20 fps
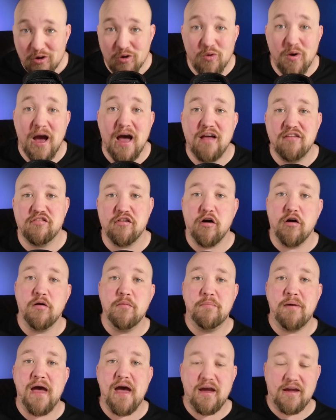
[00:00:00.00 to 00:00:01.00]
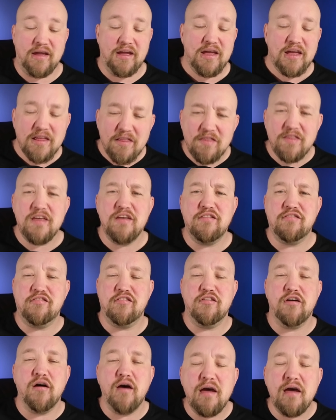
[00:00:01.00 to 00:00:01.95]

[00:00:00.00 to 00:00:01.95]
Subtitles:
who has our back in this